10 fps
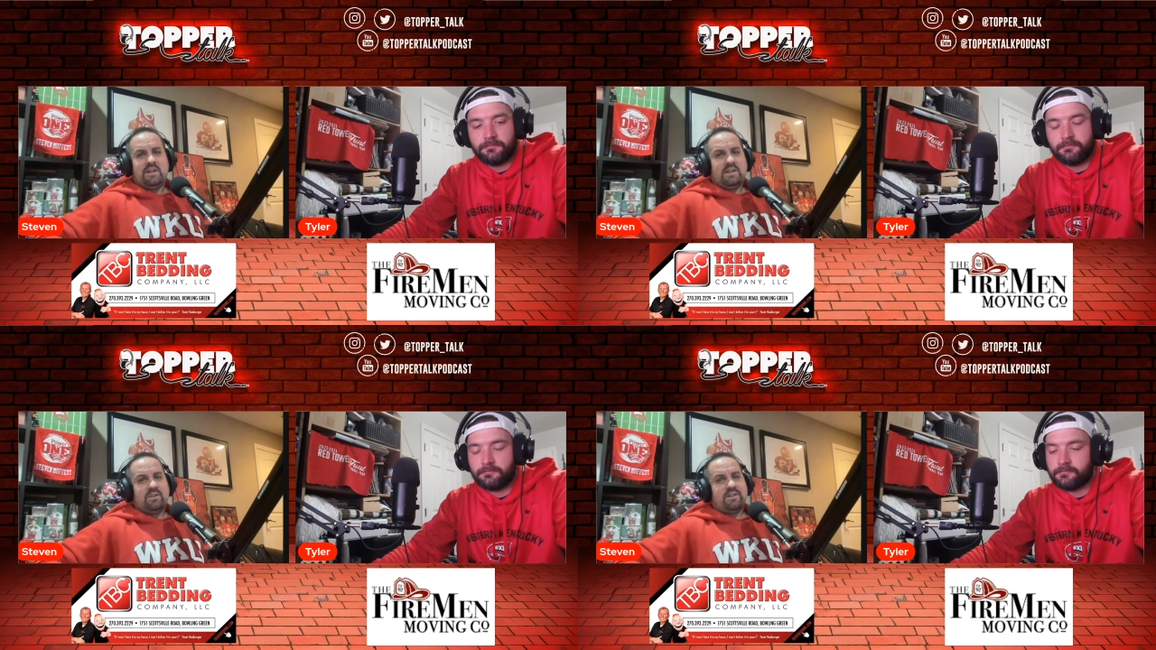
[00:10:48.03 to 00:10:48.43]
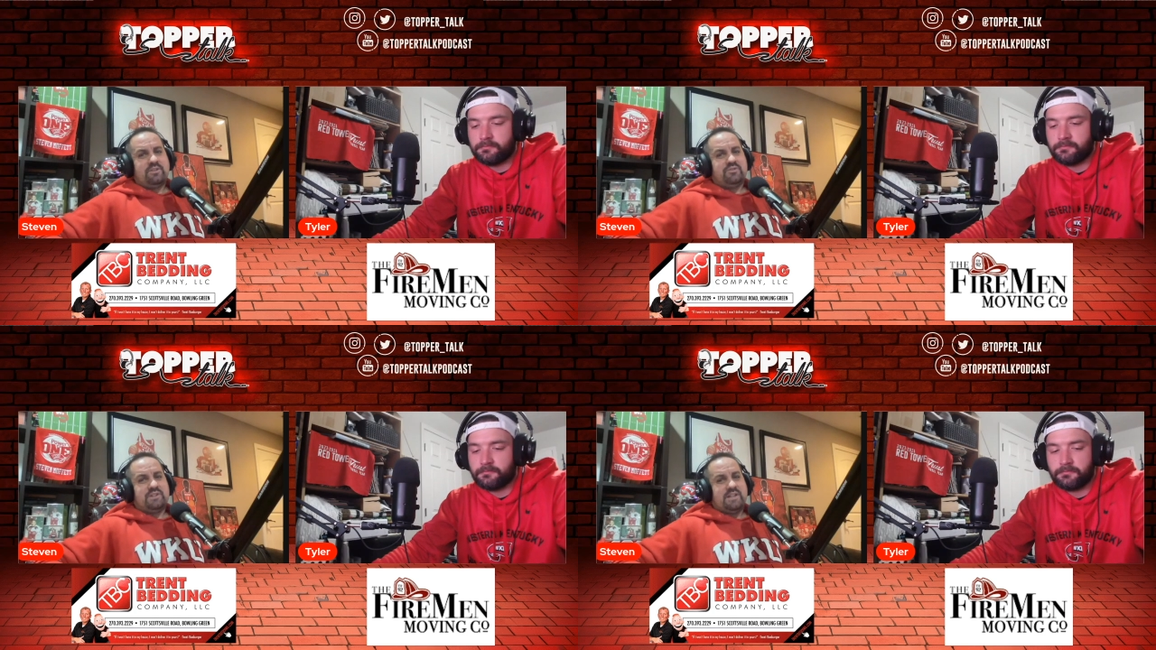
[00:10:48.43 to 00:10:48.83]
Speaker 1: And like you
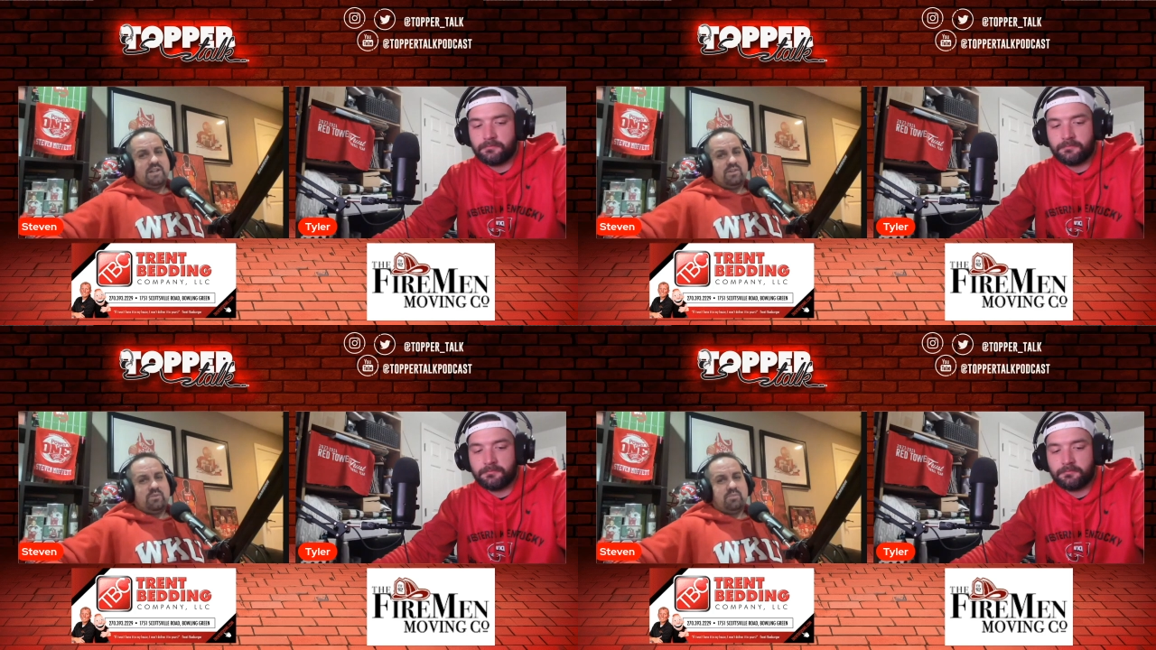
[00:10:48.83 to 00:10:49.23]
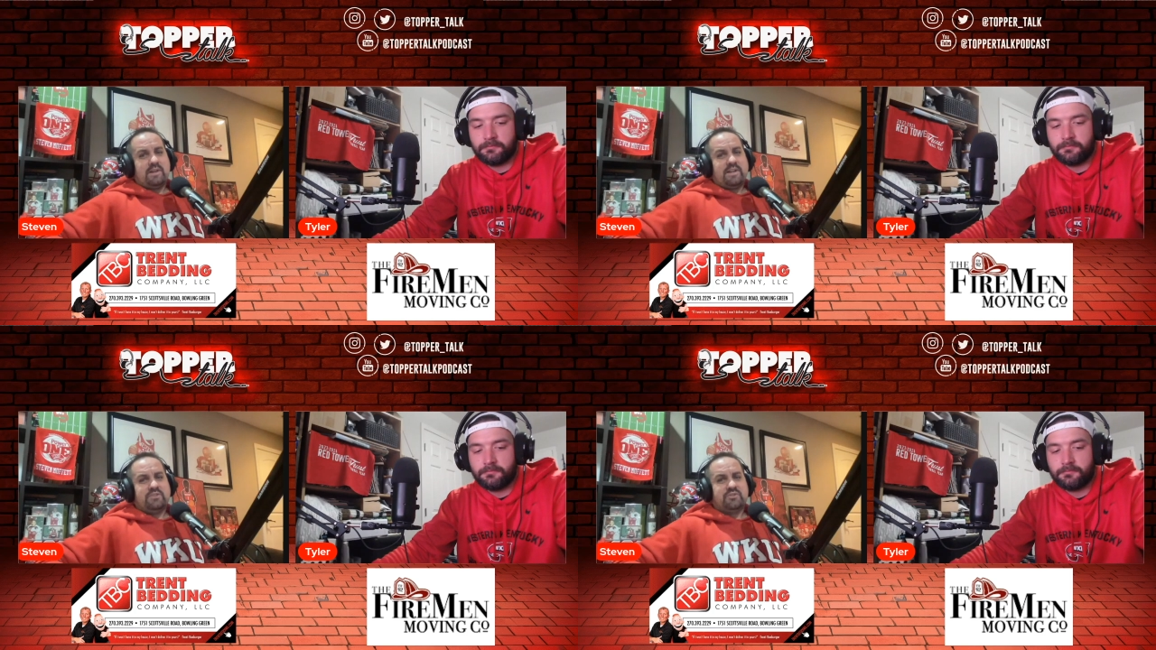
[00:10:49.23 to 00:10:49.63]
said, that new
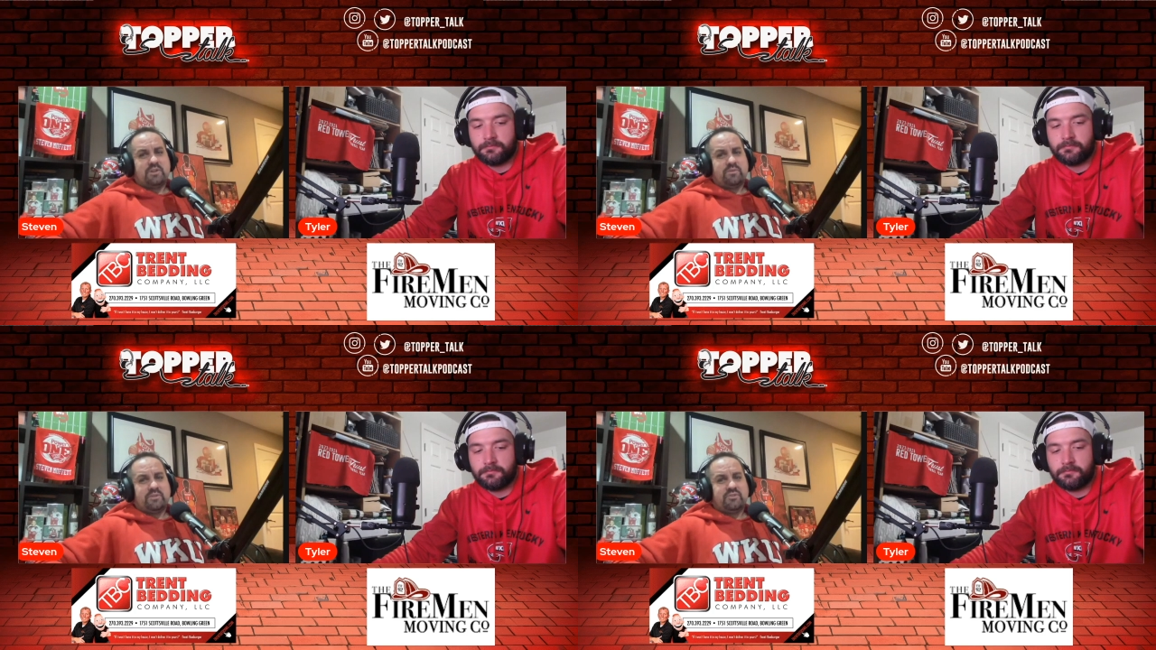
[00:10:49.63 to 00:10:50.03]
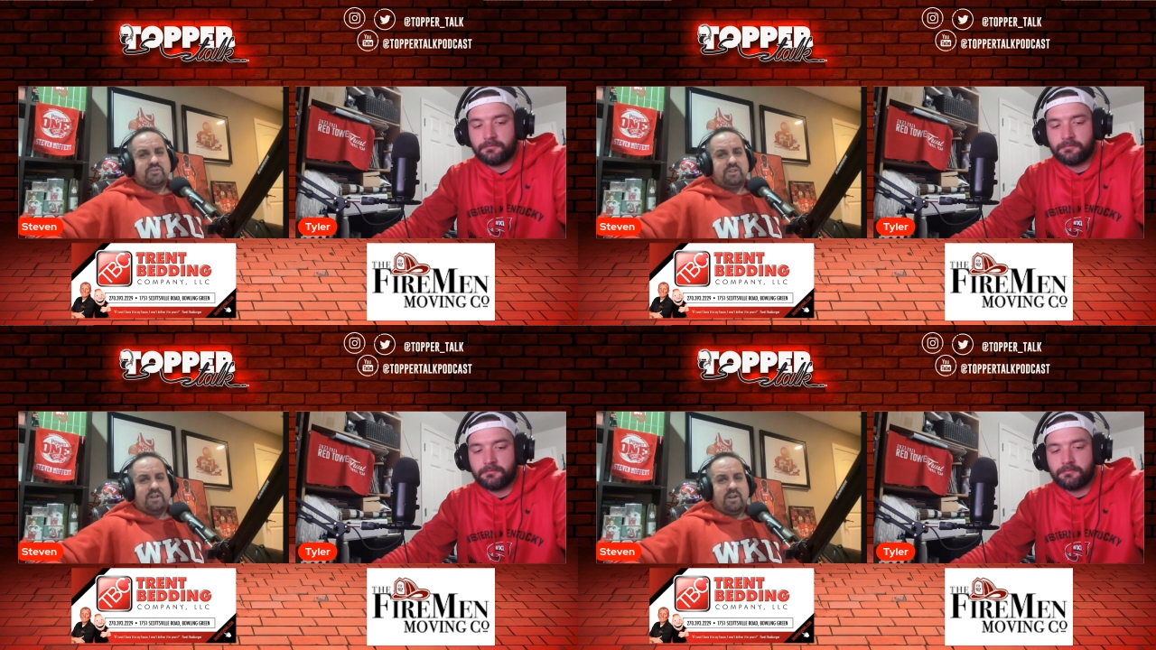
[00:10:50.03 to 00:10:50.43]
playing surface
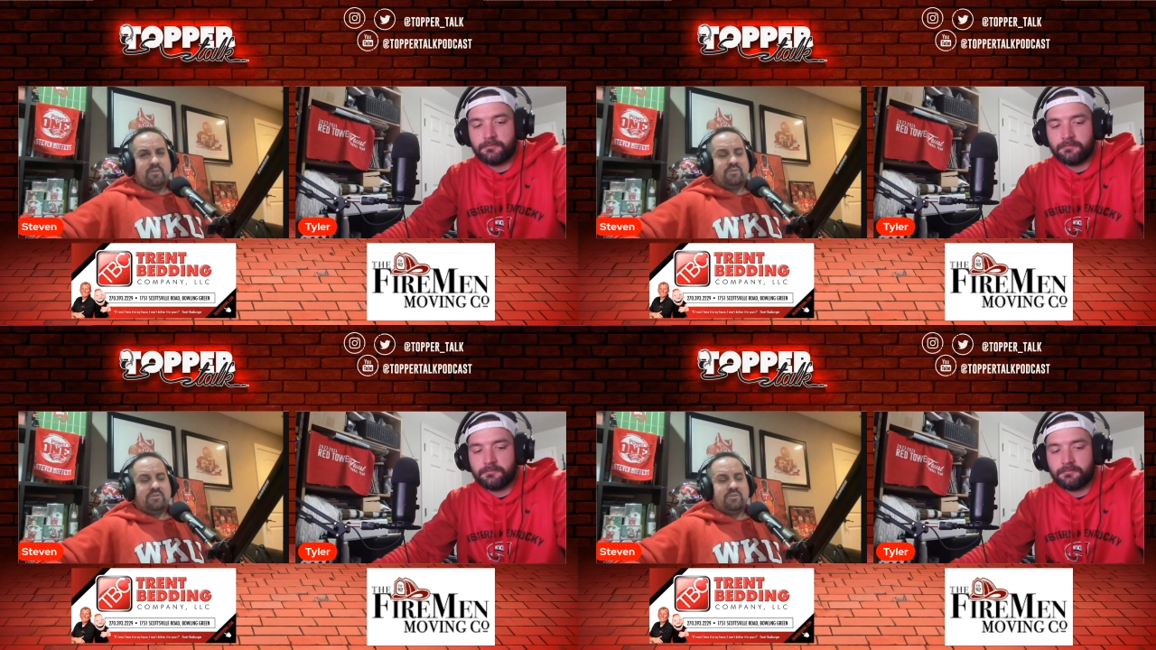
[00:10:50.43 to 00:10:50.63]
uh,